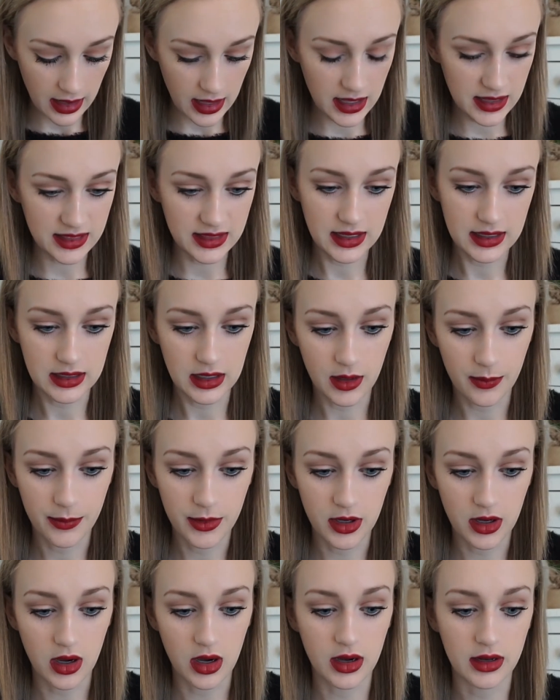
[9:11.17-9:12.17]
and then I'll
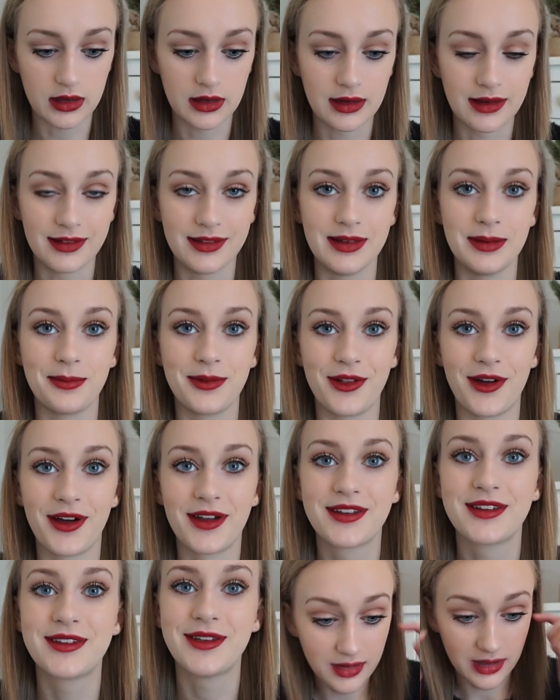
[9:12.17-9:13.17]
put on a lip gloss.